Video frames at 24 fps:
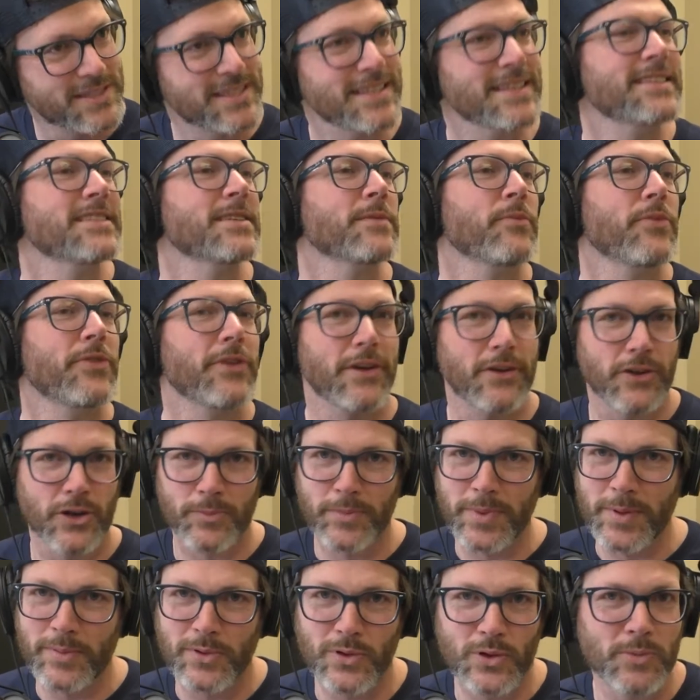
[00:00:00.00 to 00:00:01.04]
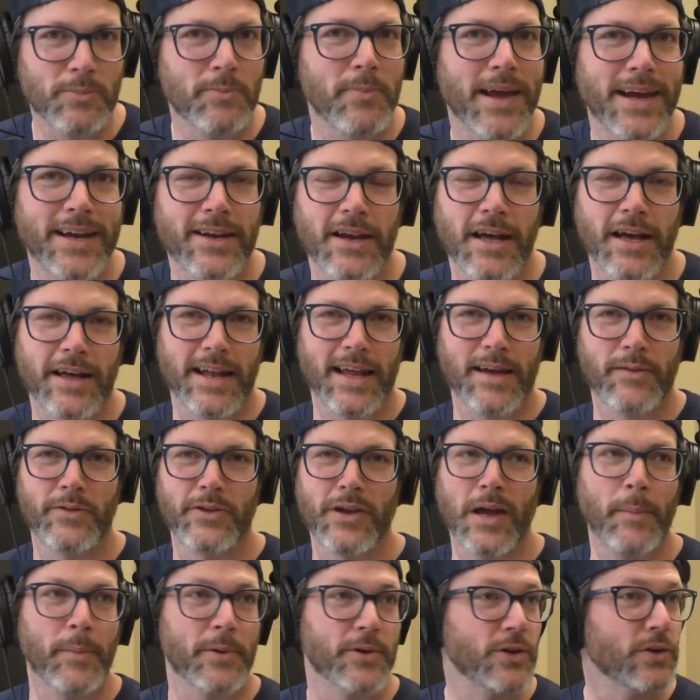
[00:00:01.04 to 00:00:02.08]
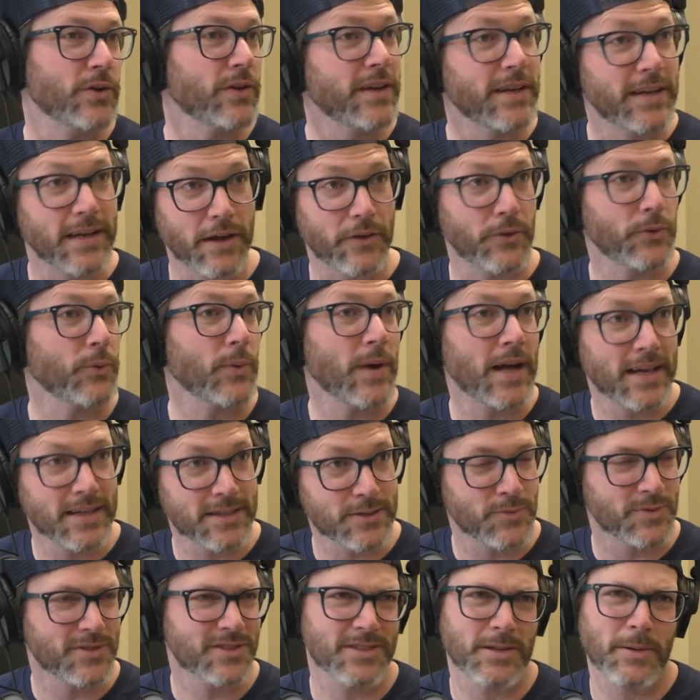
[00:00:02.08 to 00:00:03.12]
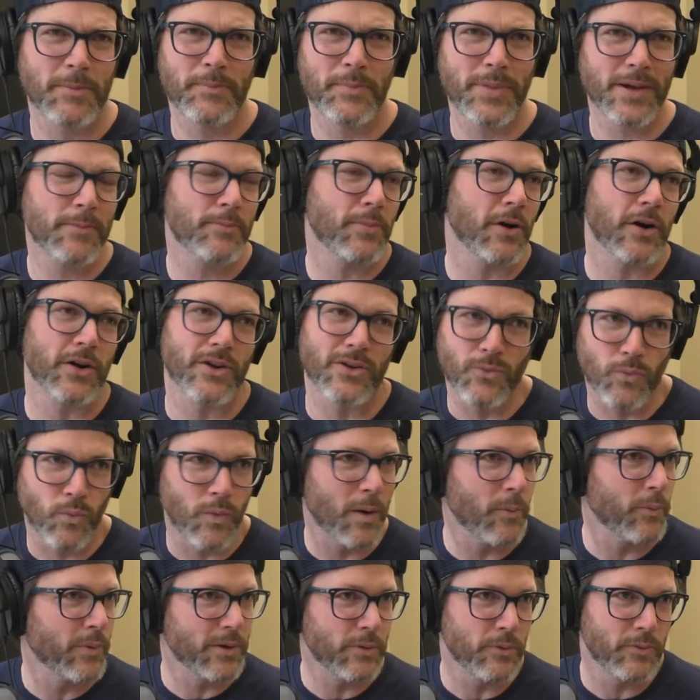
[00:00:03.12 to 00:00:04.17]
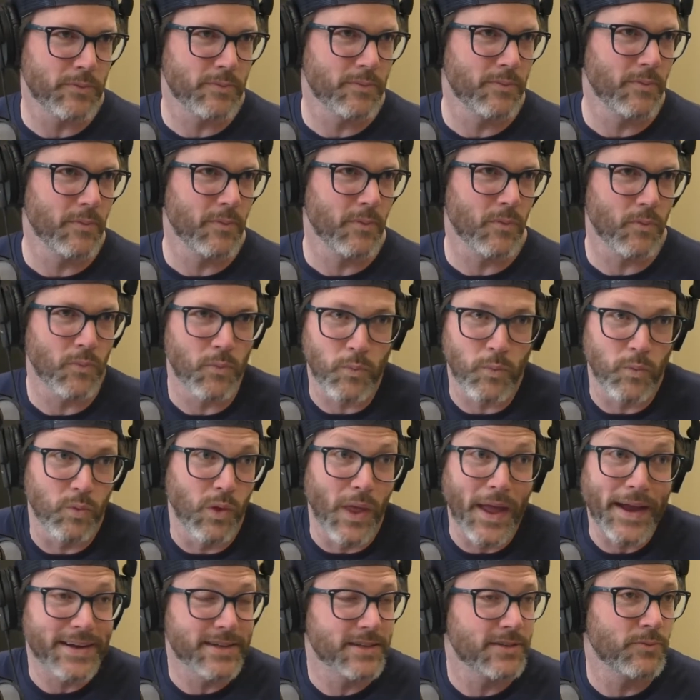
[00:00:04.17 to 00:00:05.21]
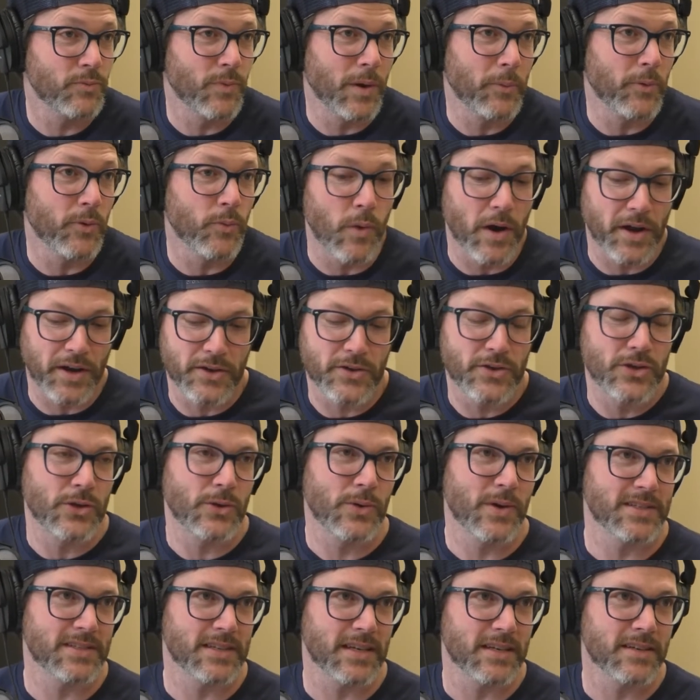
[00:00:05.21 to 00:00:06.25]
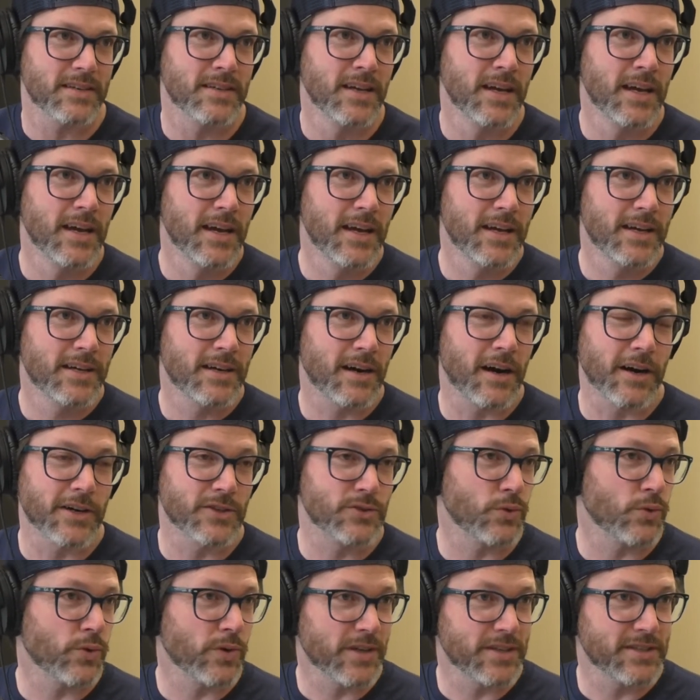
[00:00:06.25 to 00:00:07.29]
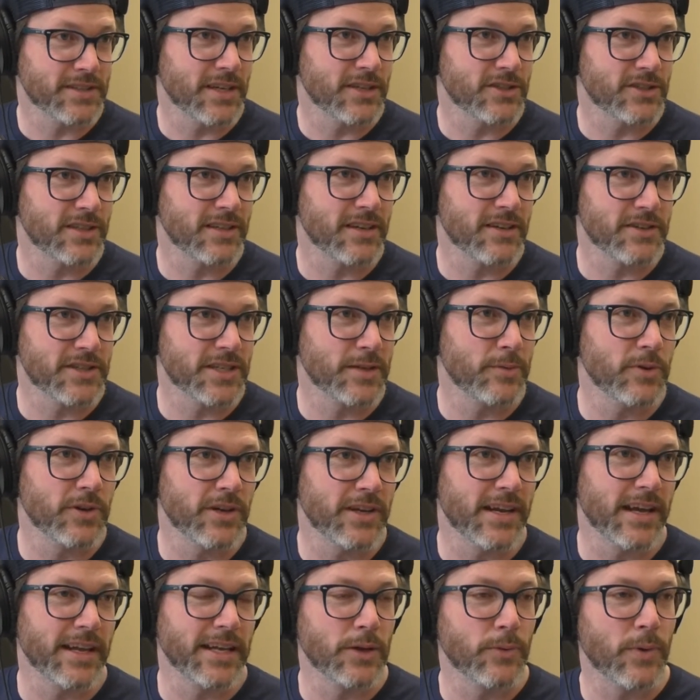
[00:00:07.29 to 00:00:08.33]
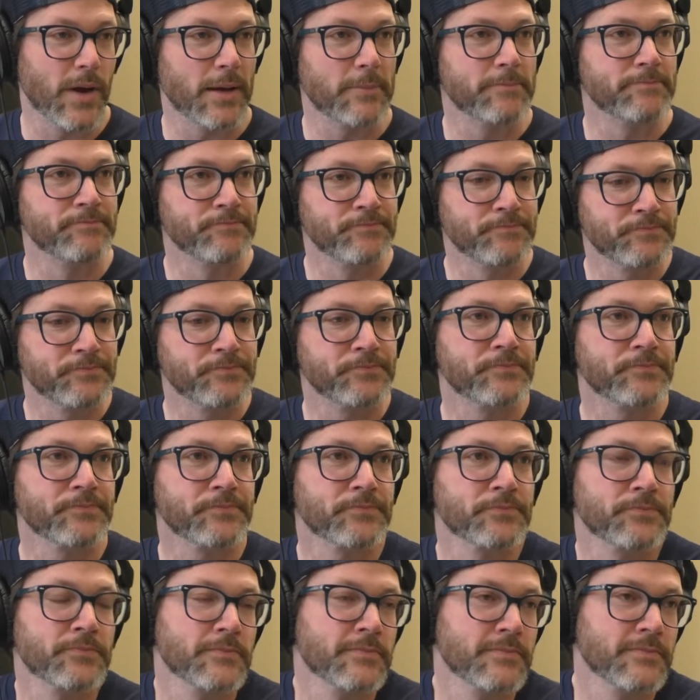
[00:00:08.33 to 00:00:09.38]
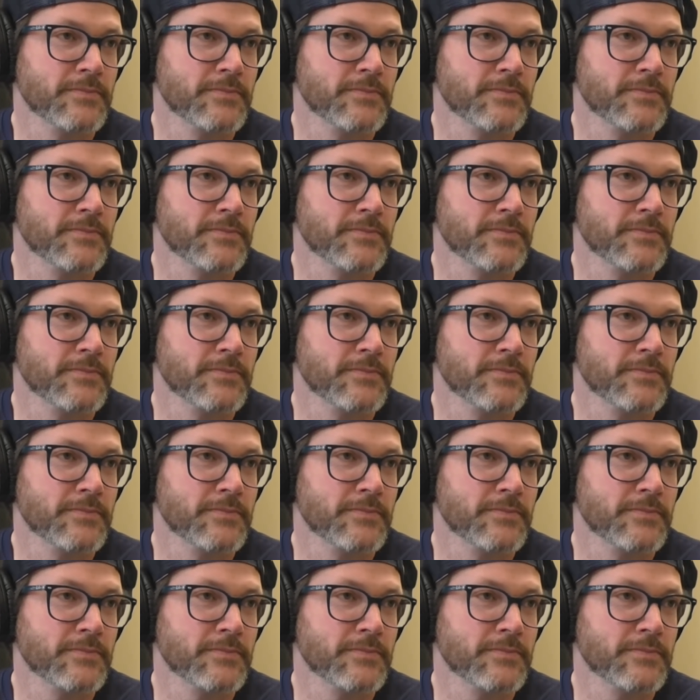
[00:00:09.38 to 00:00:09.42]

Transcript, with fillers: some theater, people who may not have the opportunity otherwise, which is a big part of what we like what we want to do as a arts organization in this community. I love that anyway. model because, well, two